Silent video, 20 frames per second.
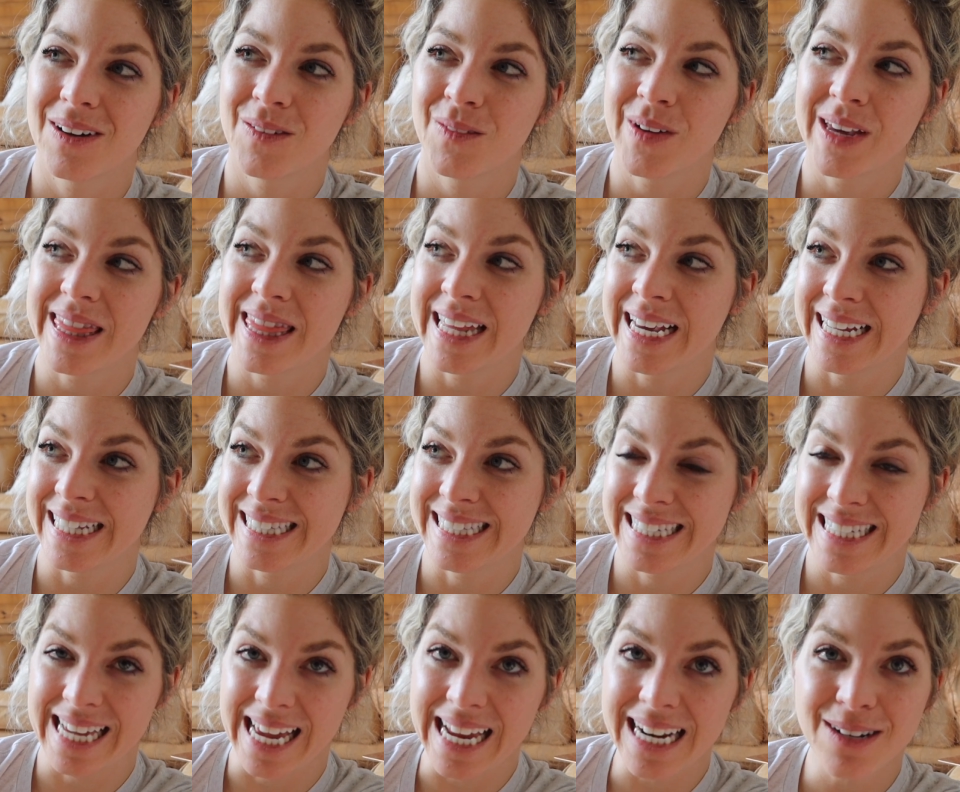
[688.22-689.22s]
With that
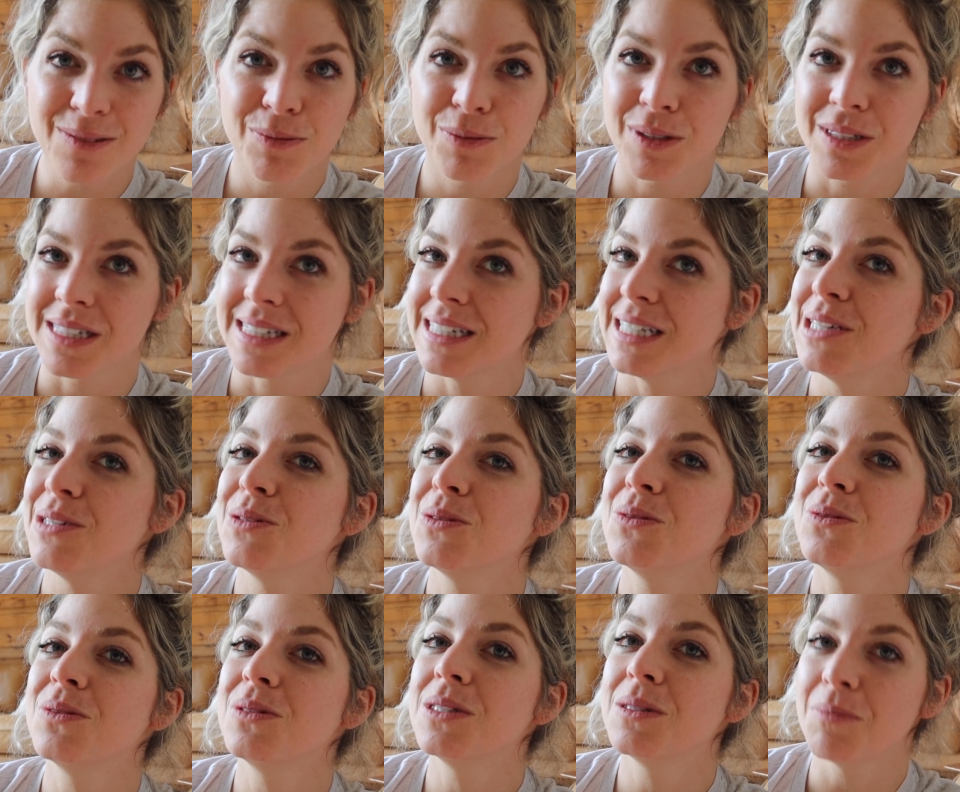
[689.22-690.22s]
said, we'll see
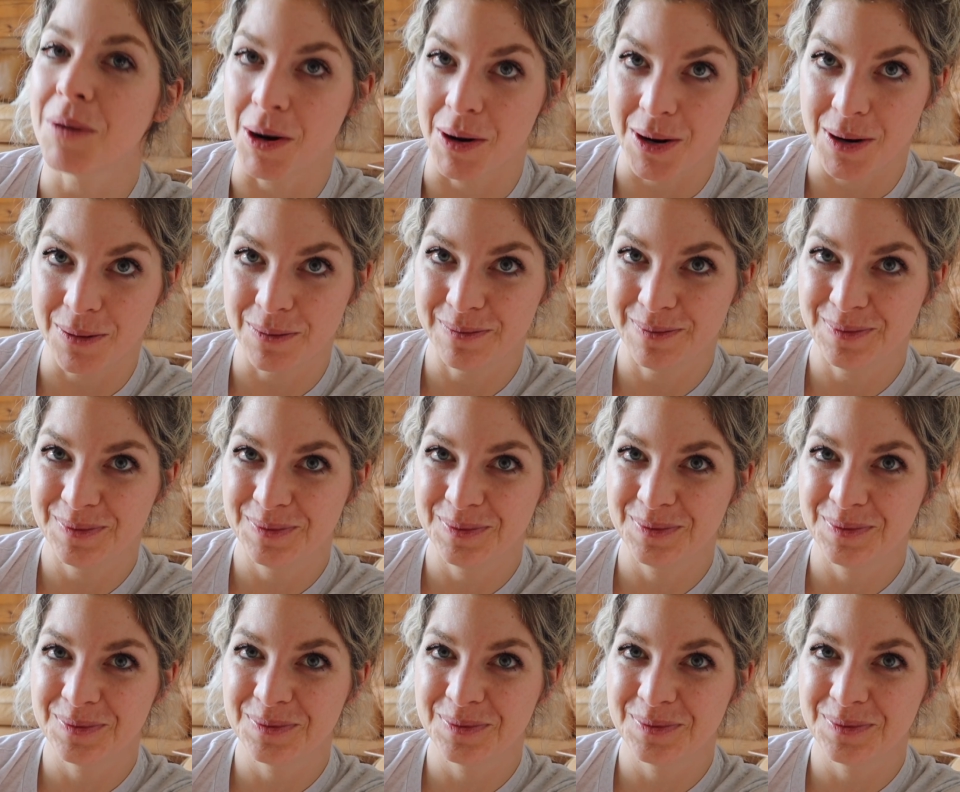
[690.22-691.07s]
you tomorrow.